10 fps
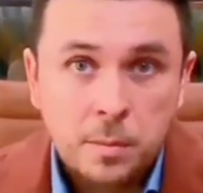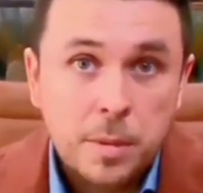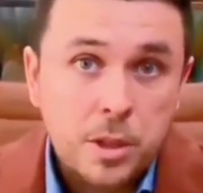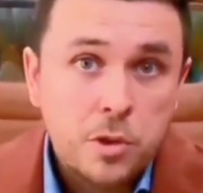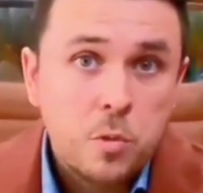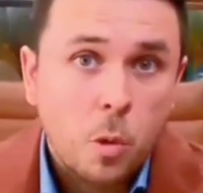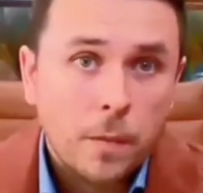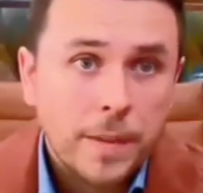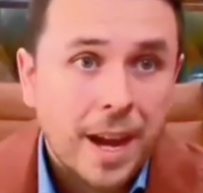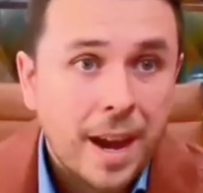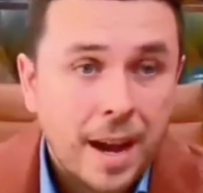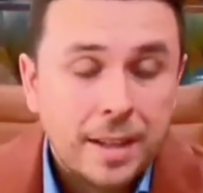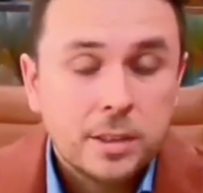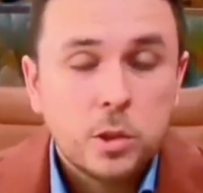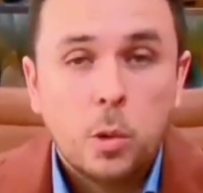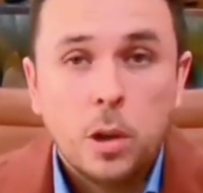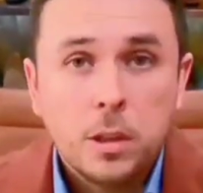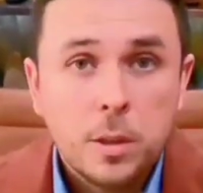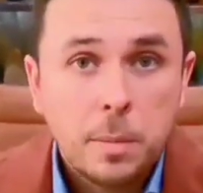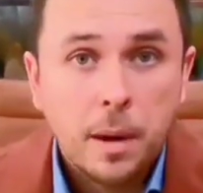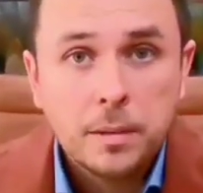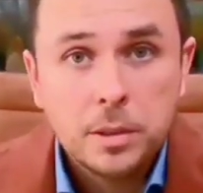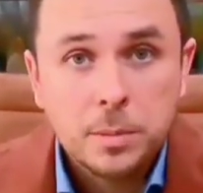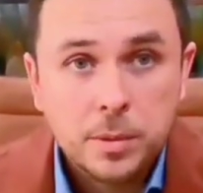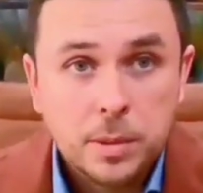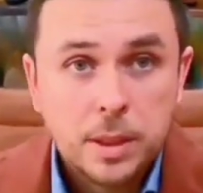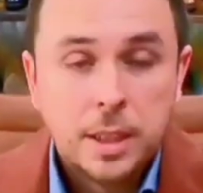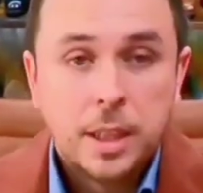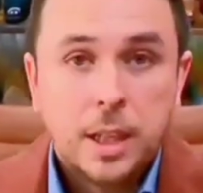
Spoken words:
but you want the highest quality possible,